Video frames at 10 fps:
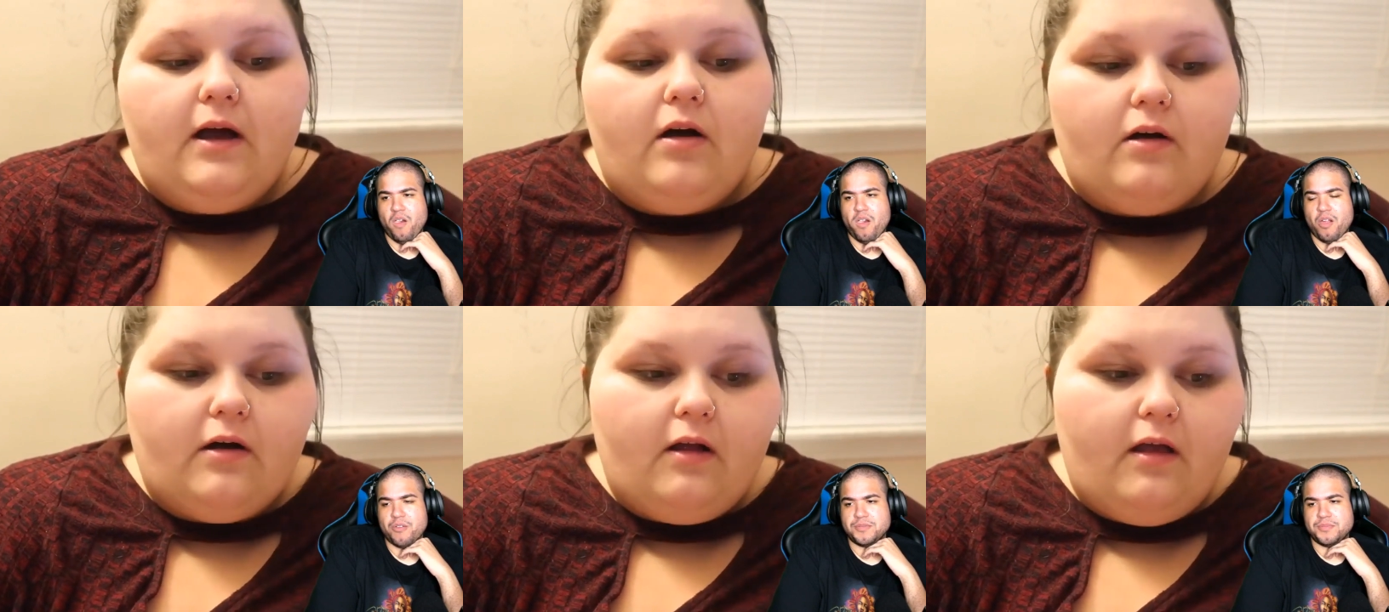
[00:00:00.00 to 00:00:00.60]
Speaker 1: my
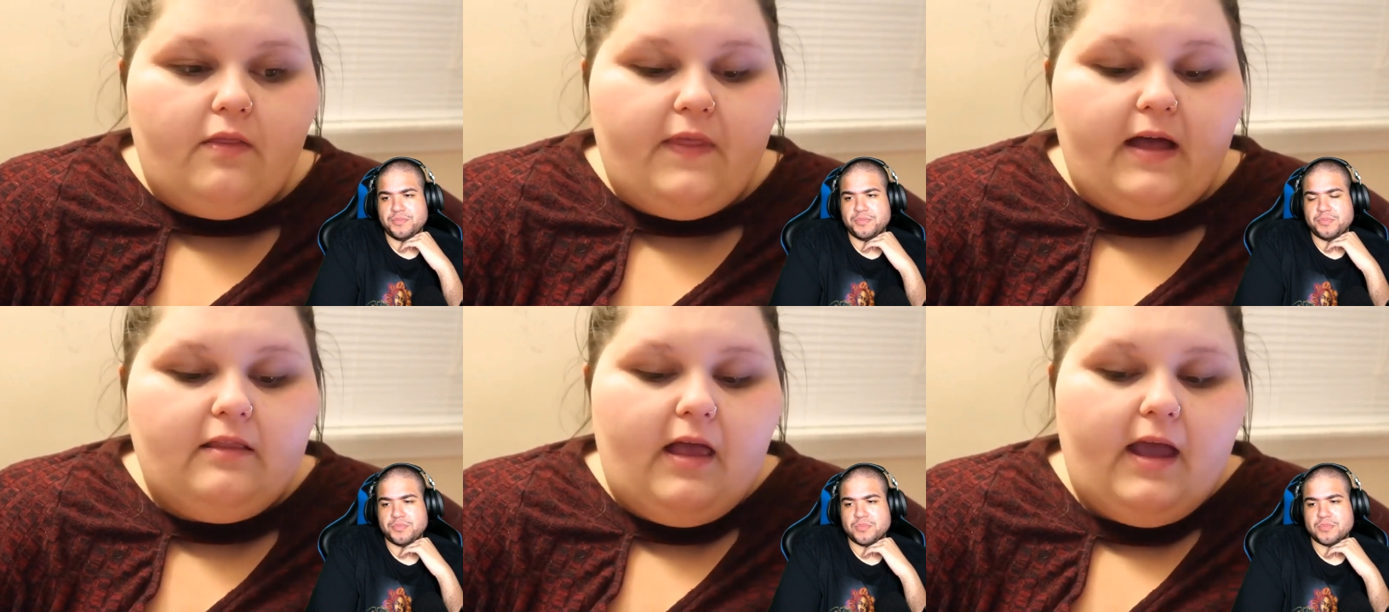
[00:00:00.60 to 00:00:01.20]
heart
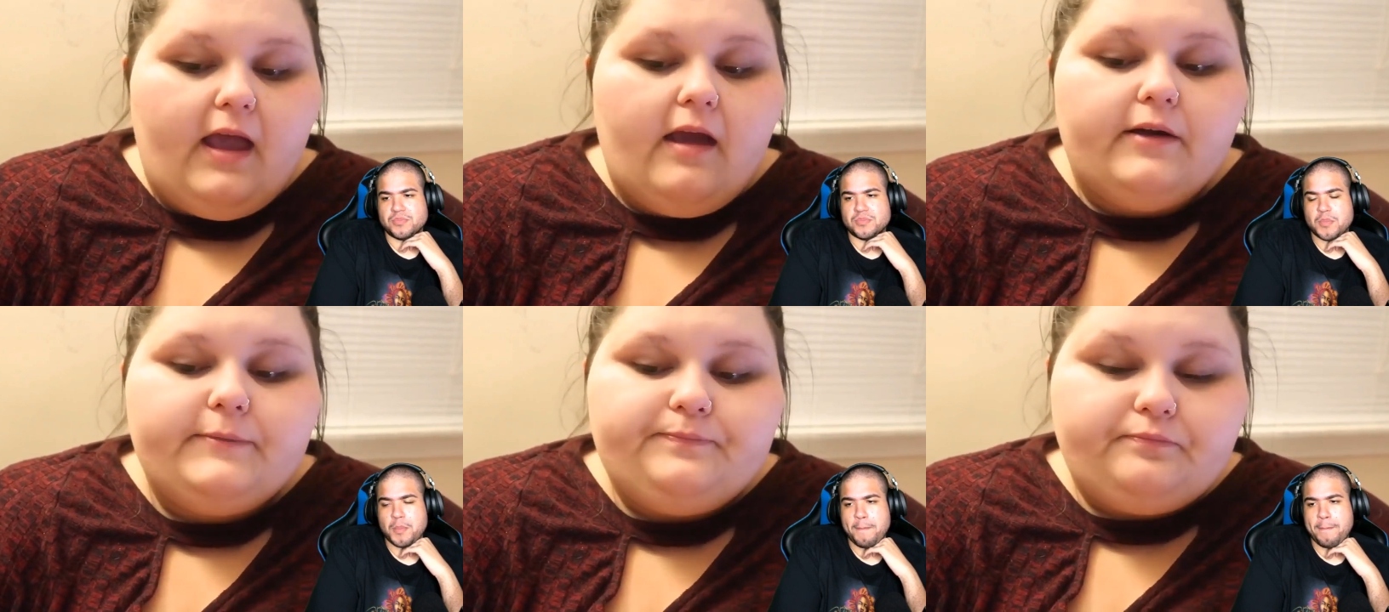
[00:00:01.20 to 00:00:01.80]
that, like,
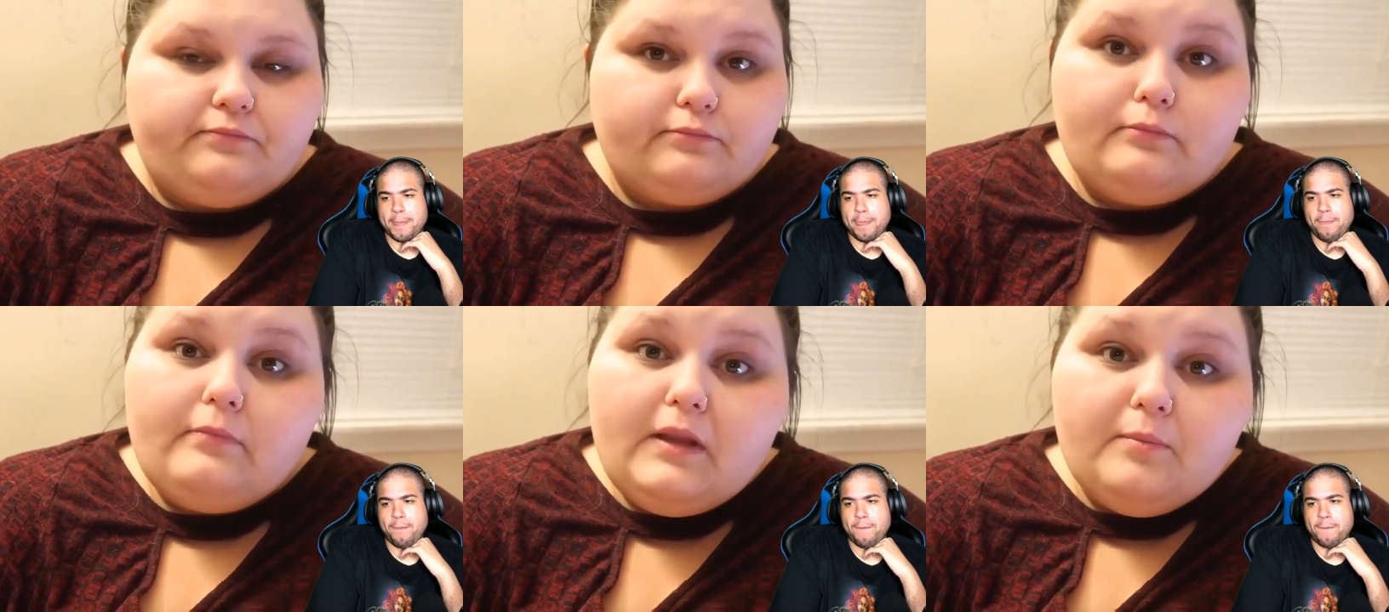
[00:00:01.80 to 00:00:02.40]

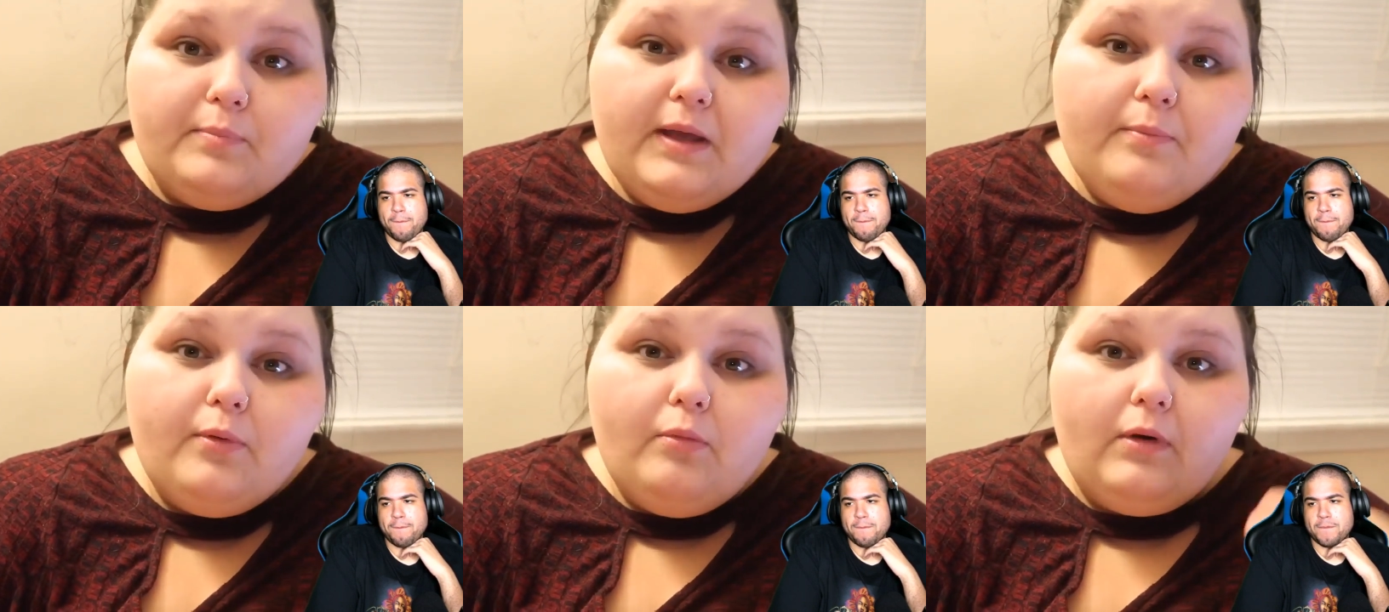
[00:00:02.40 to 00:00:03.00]

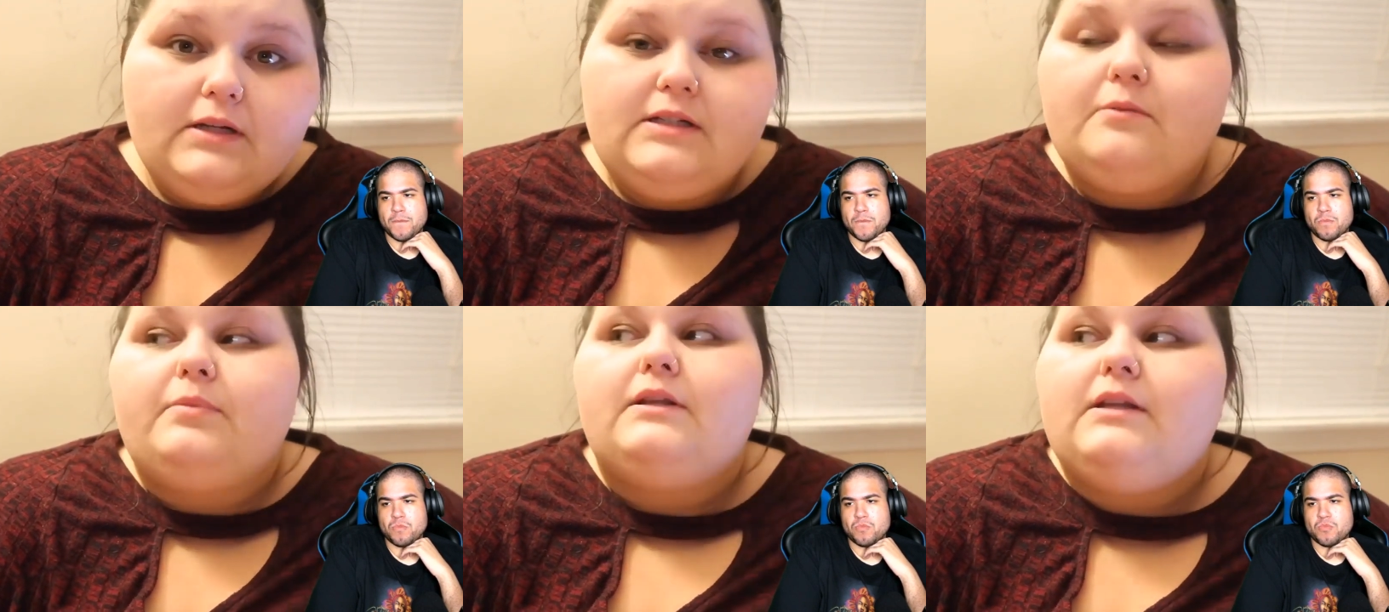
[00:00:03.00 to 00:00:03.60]
people want
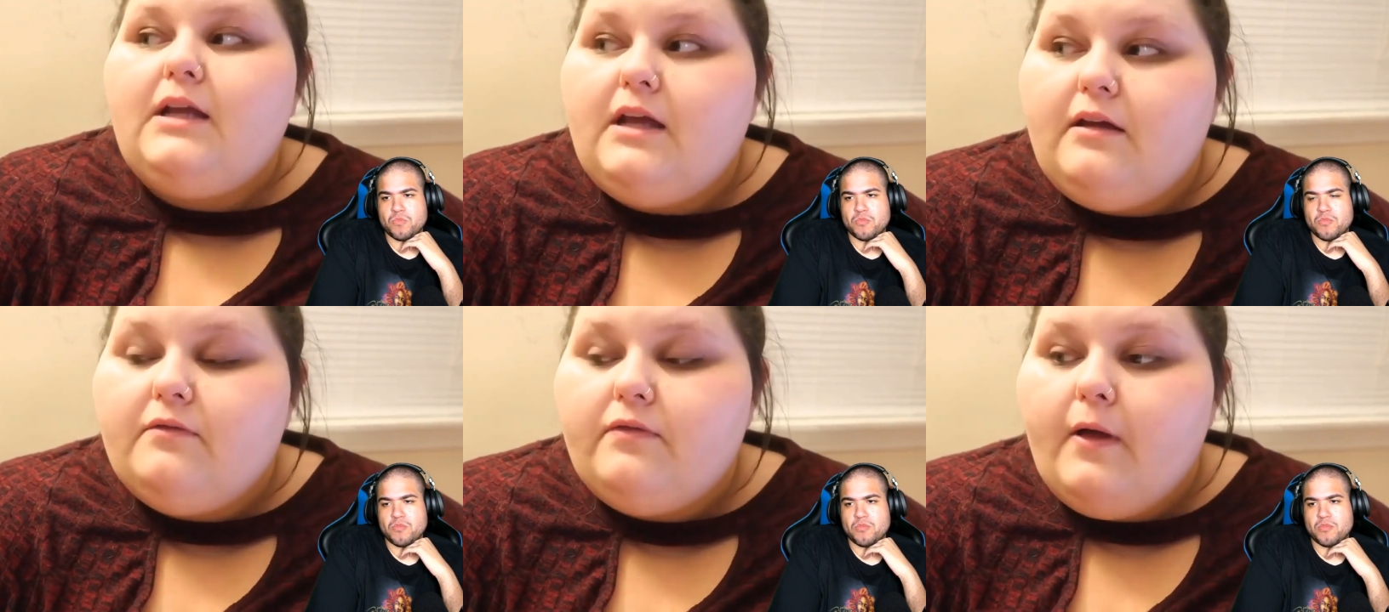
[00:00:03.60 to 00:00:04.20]
to
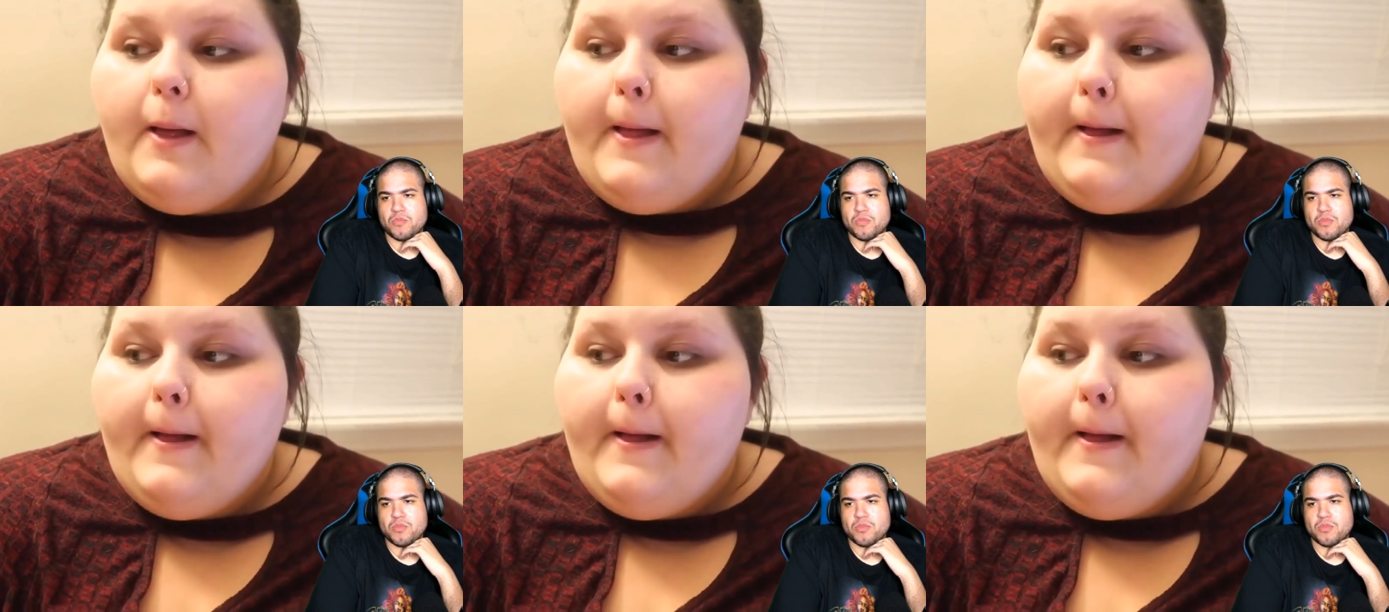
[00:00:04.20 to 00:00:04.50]
believe